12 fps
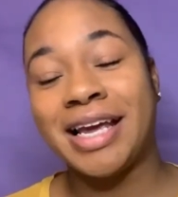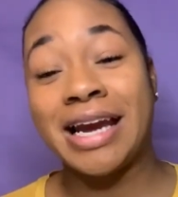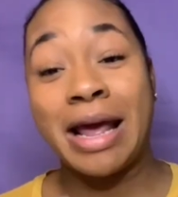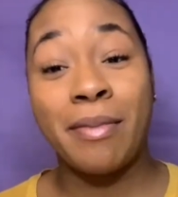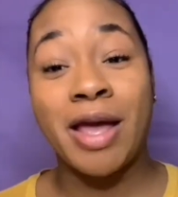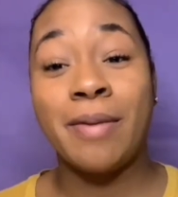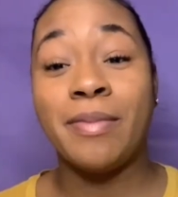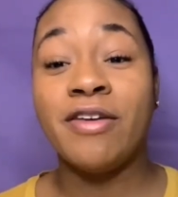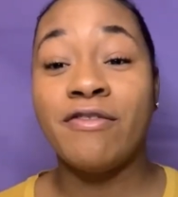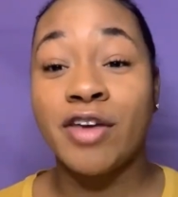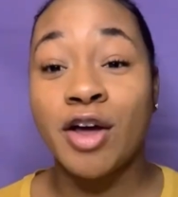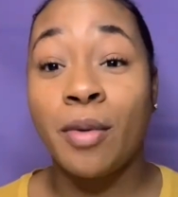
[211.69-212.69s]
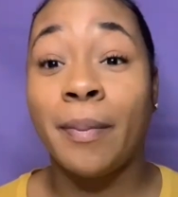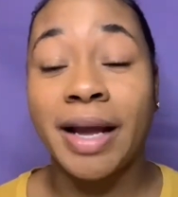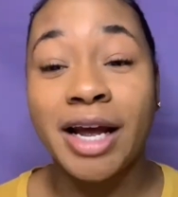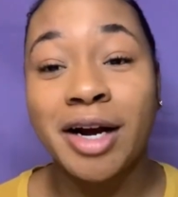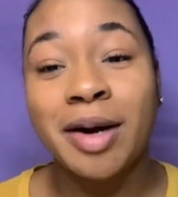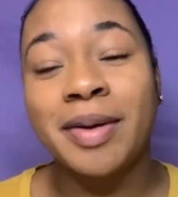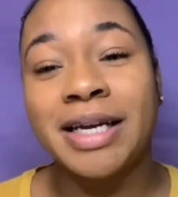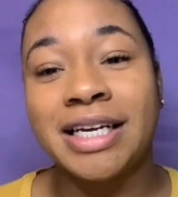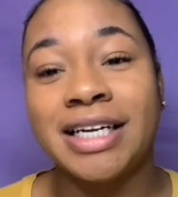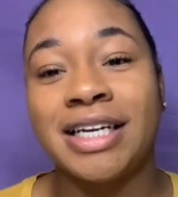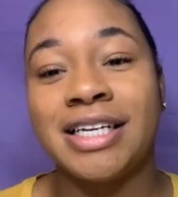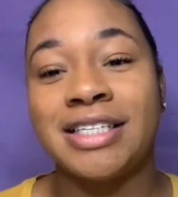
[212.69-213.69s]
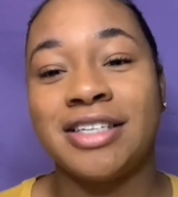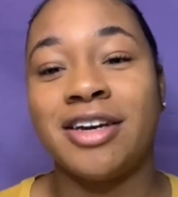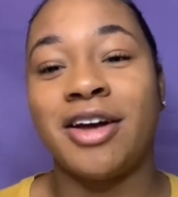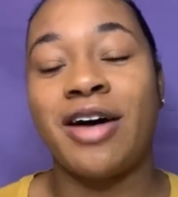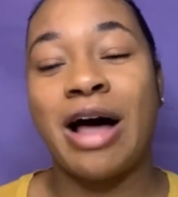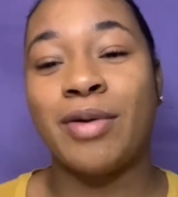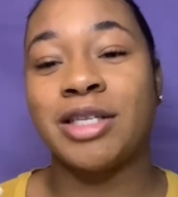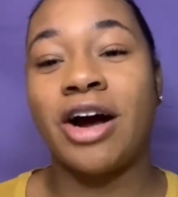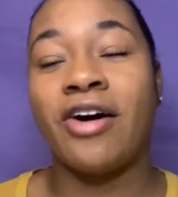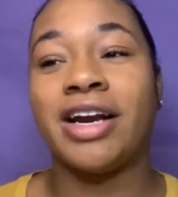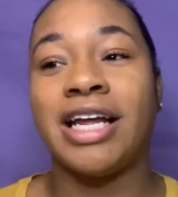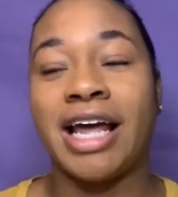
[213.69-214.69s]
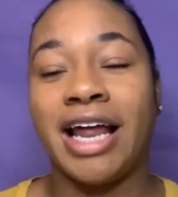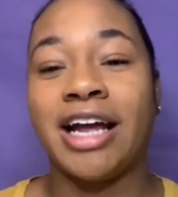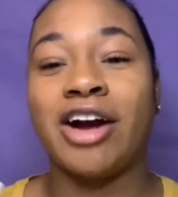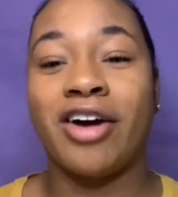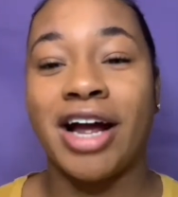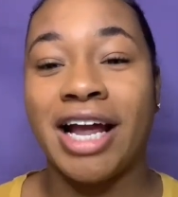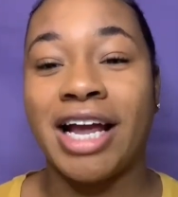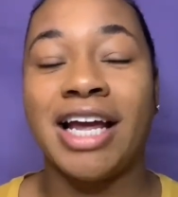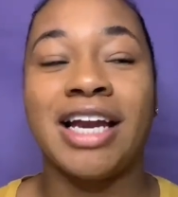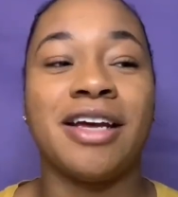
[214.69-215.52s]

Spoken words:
And that made me feel better because, I was already crying.